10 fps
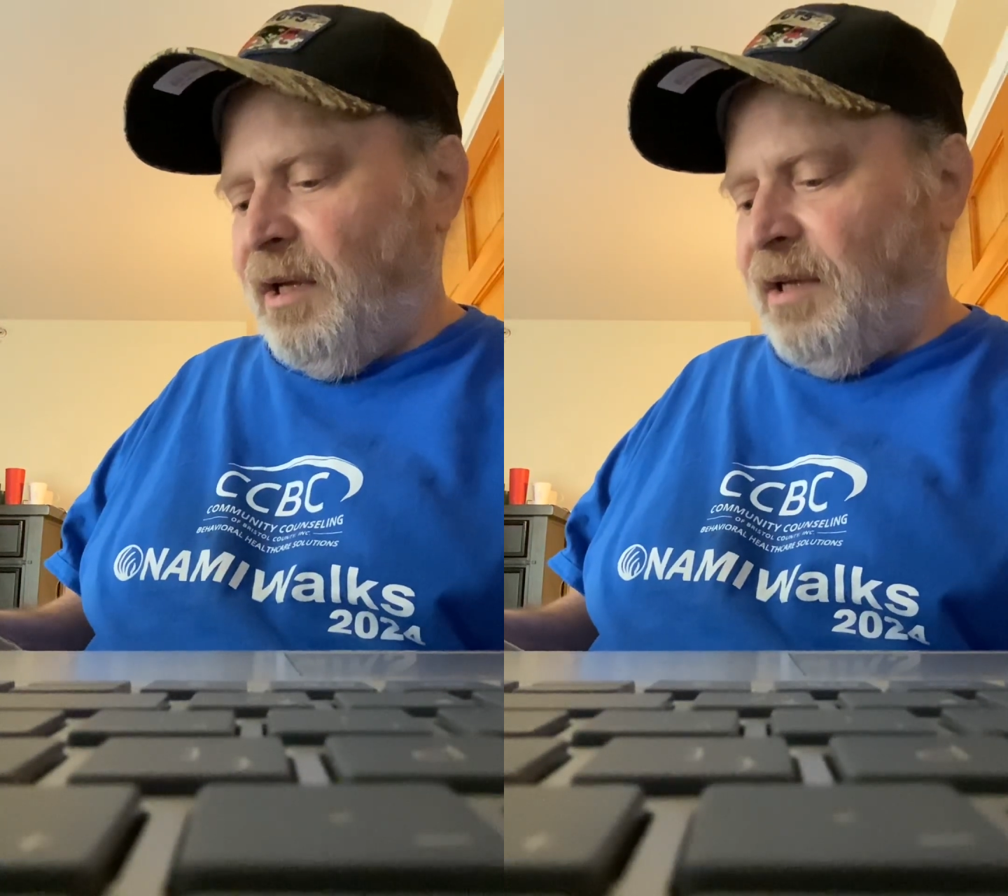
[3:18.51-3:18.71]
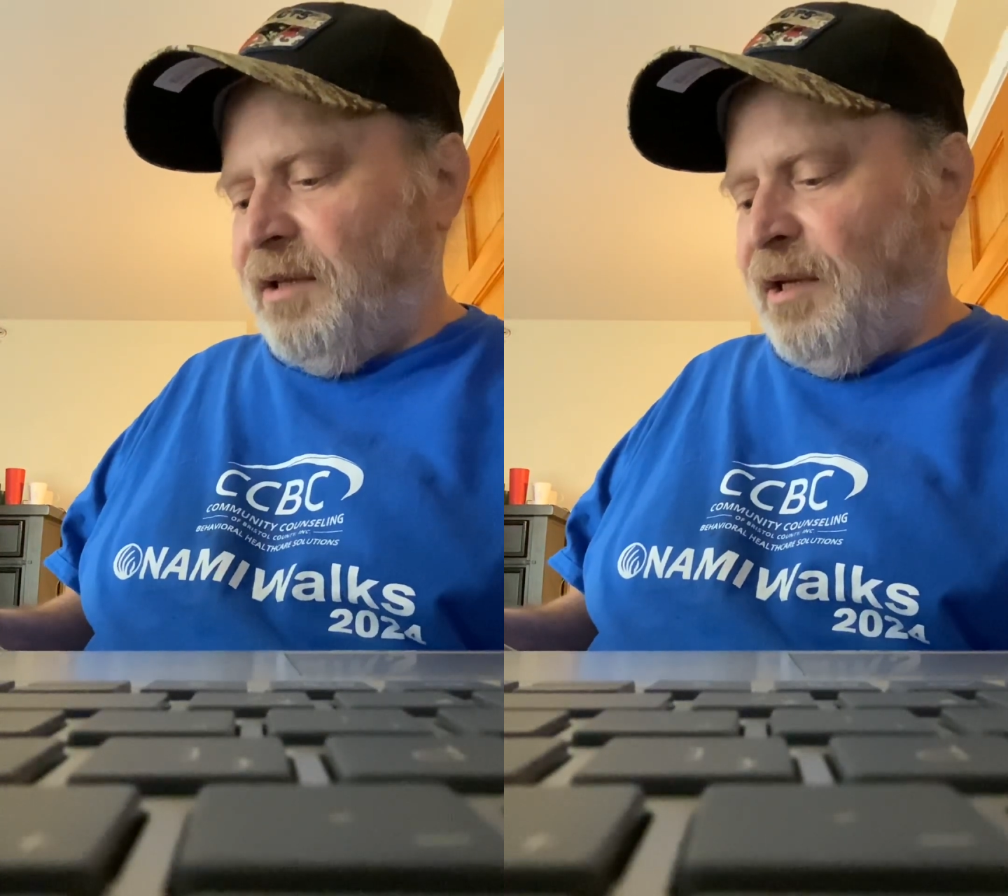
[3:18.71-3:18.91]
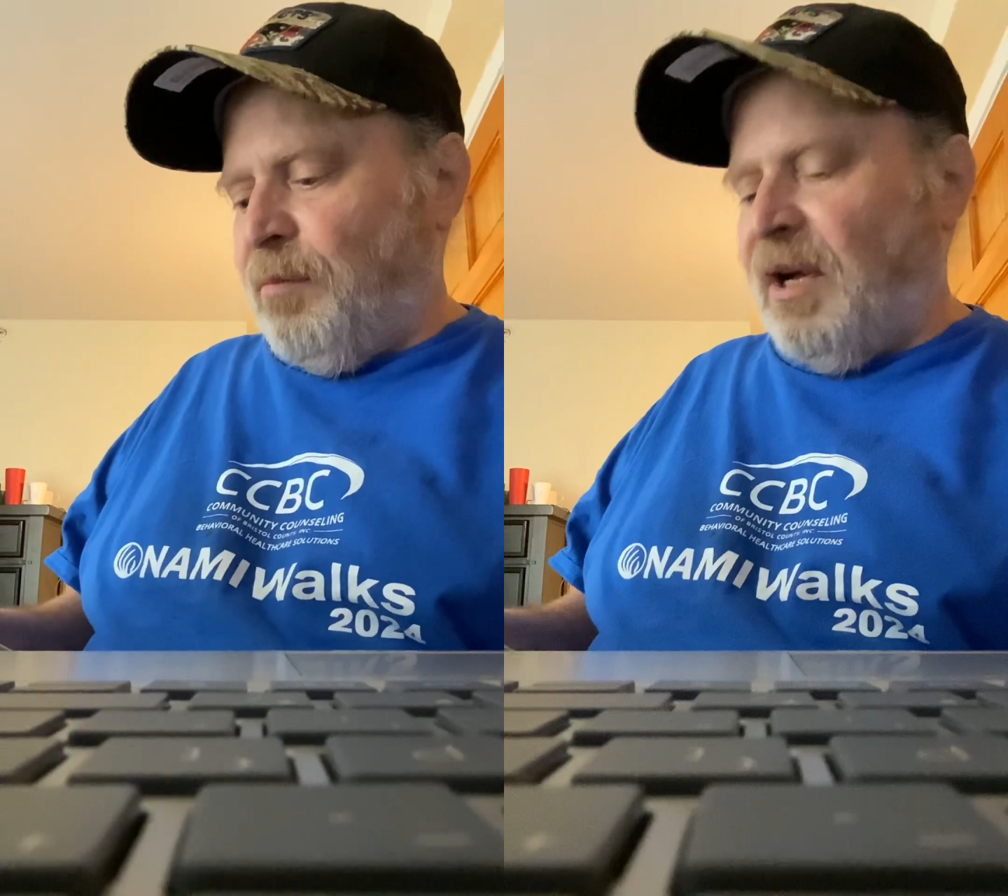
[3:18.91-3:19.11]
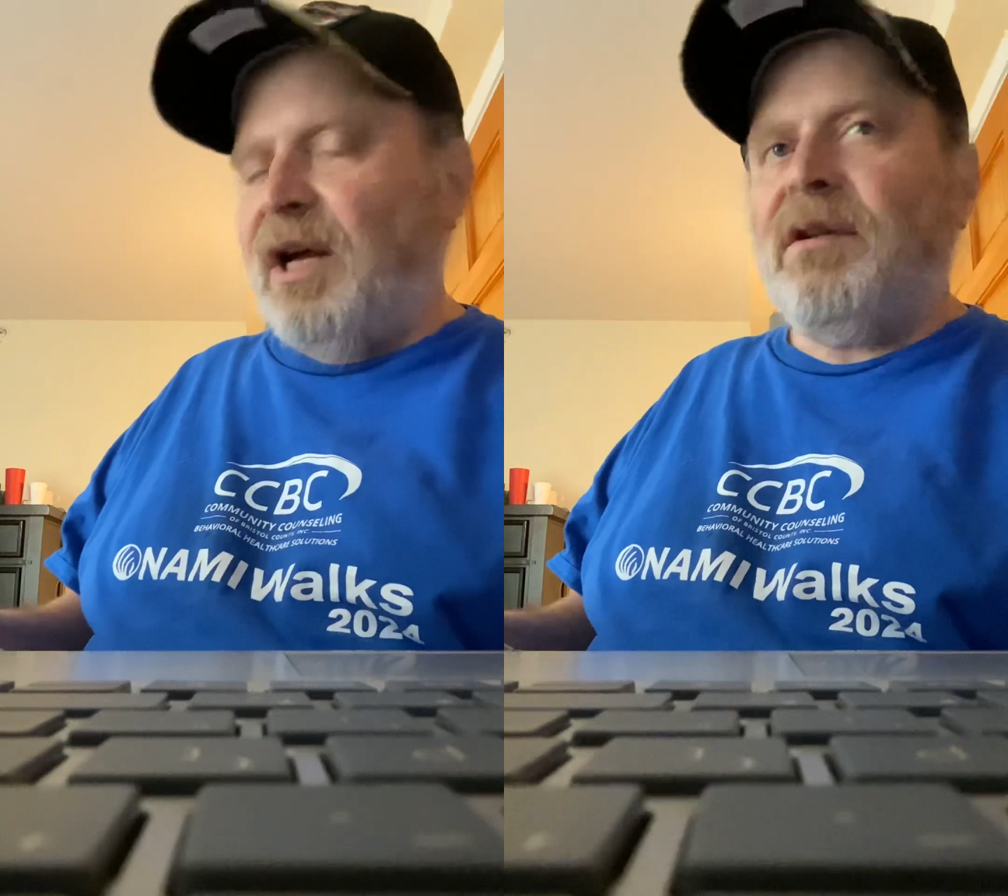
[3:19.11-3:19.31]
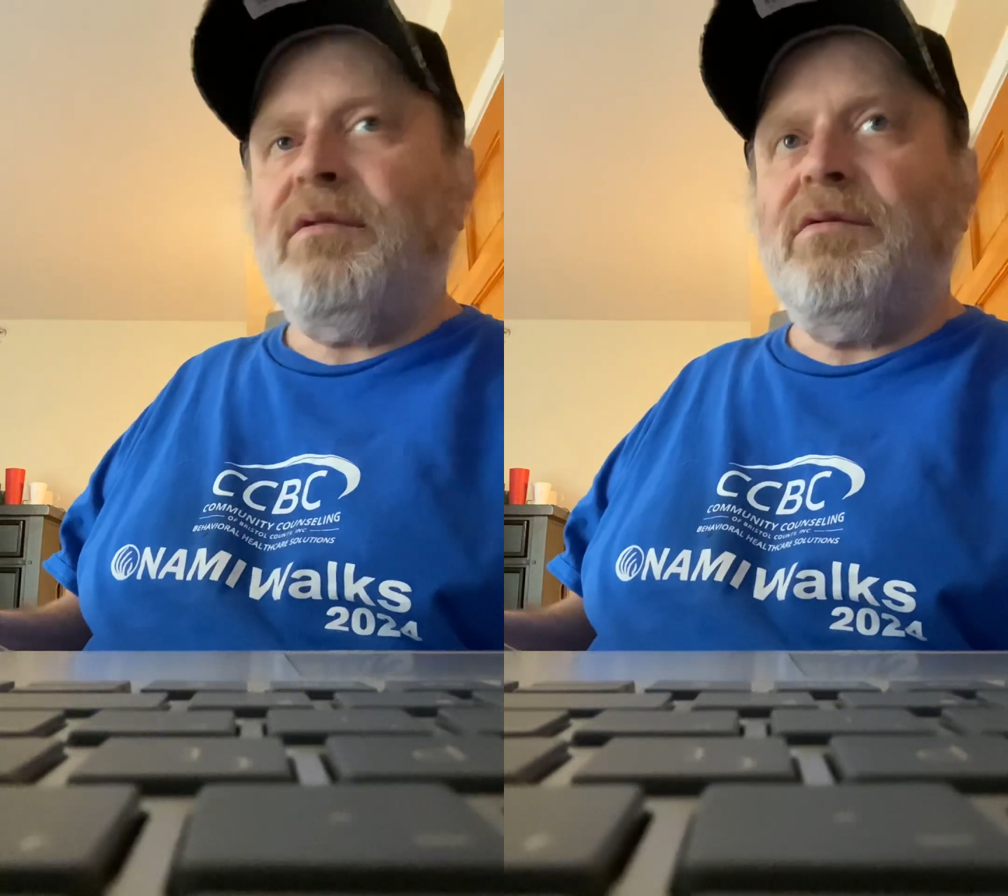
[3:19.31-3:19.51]
a
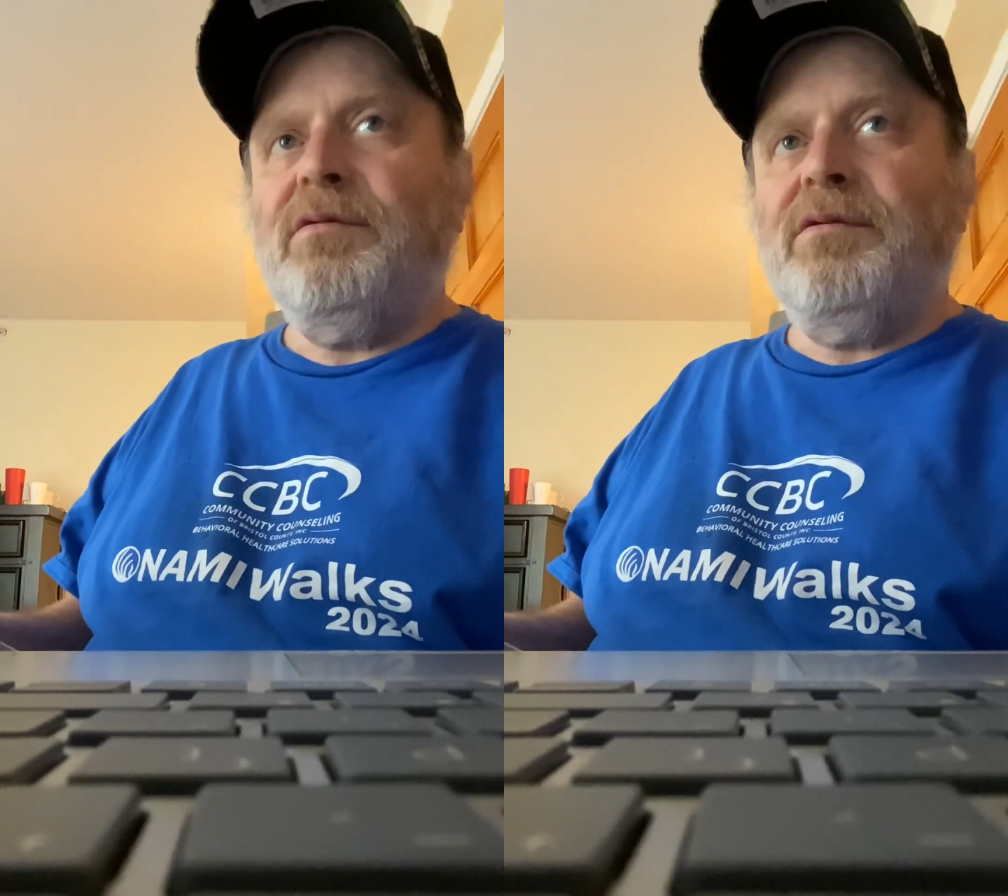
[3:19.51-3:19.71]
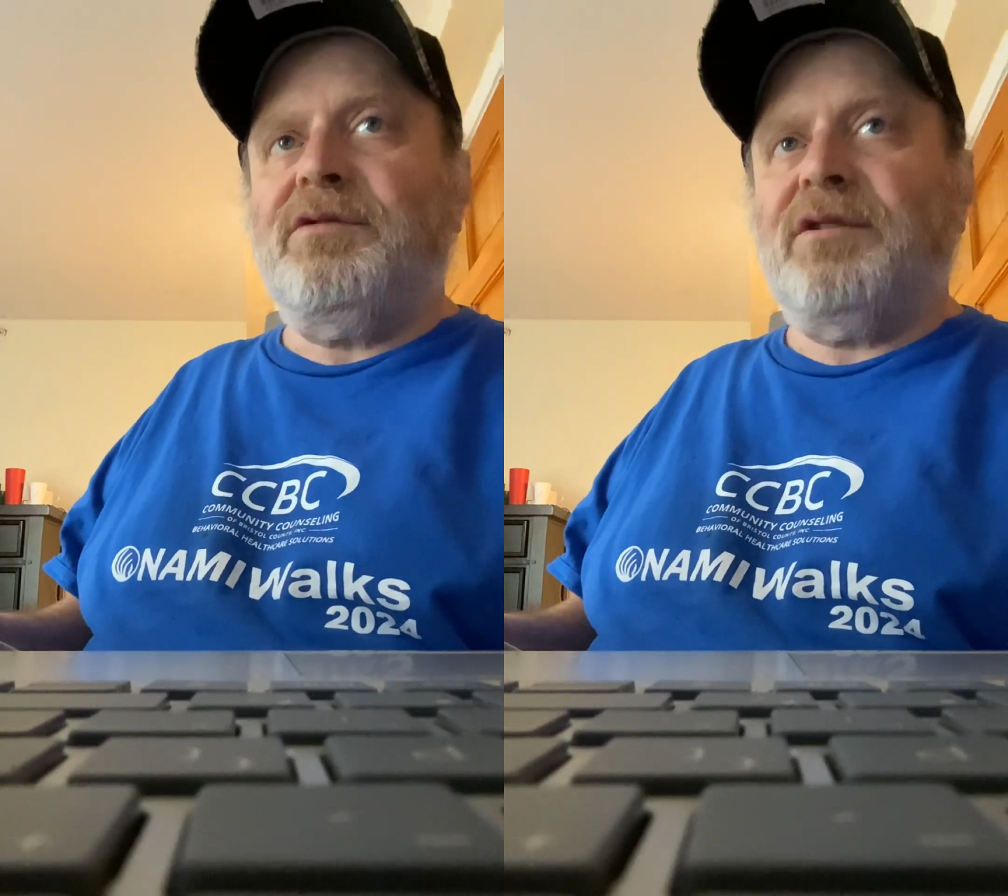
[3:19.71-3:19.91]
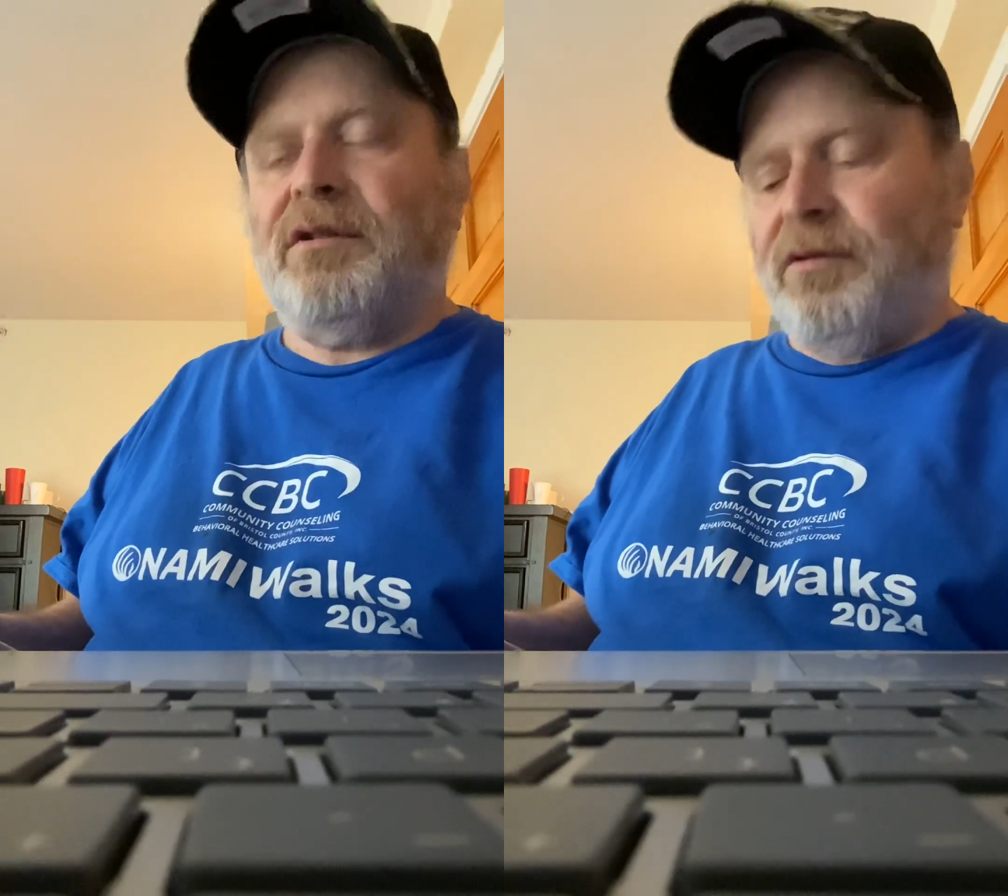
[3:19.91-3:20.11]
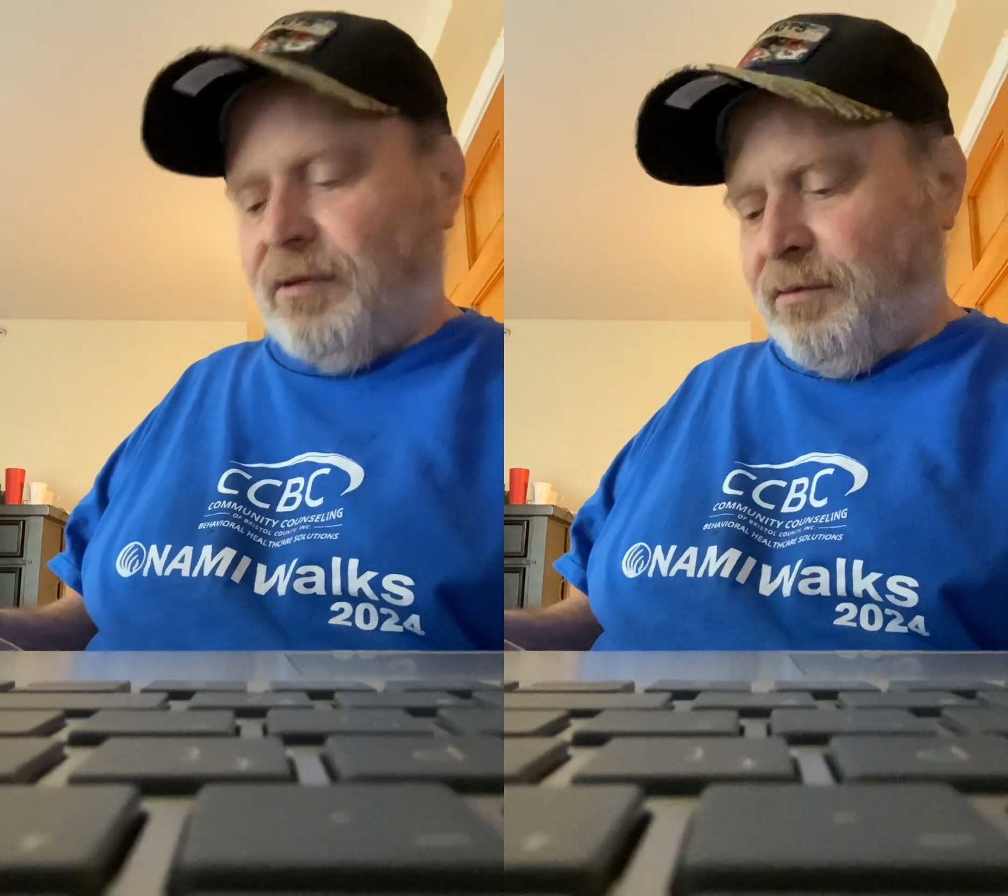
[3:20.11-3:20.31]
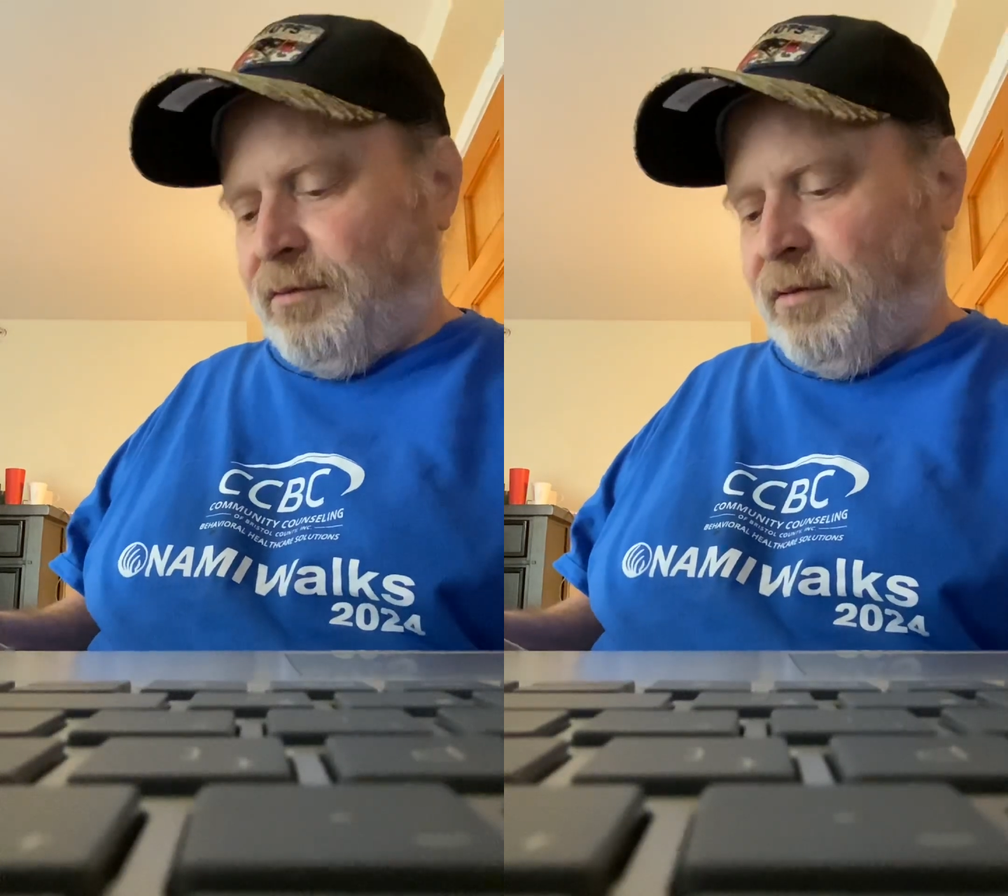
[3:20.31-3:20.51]
nearby rooster
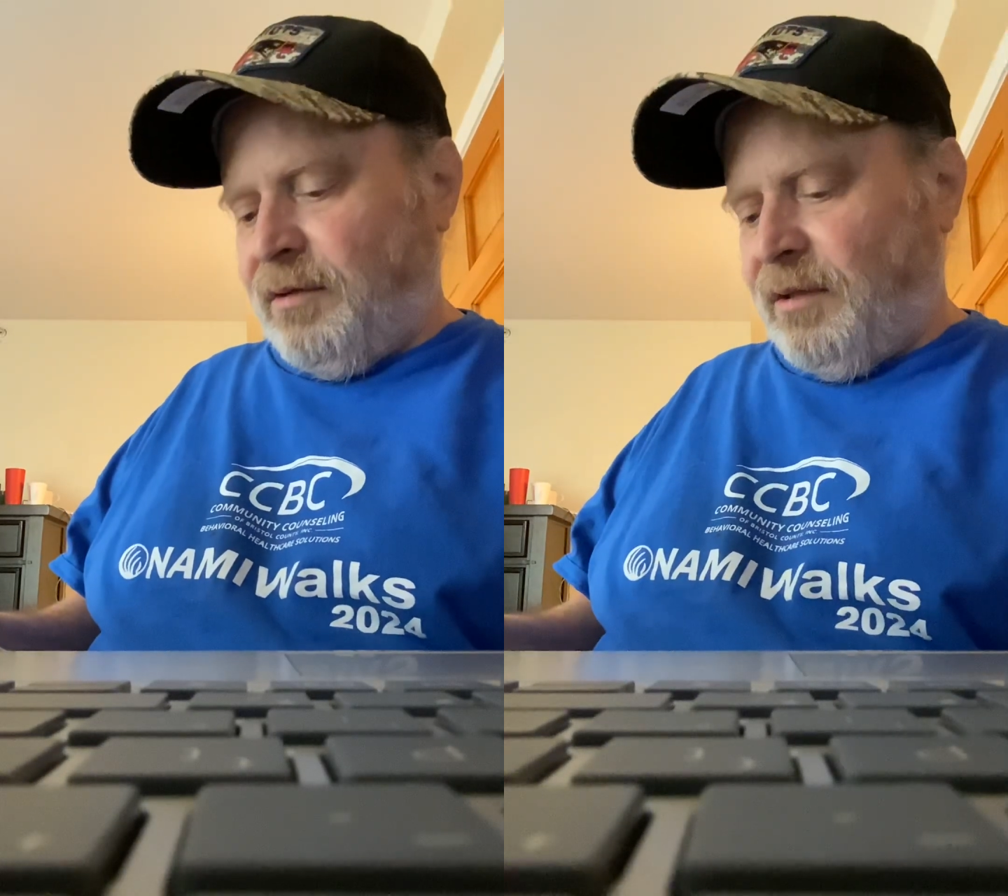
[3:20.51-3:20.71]
crowed.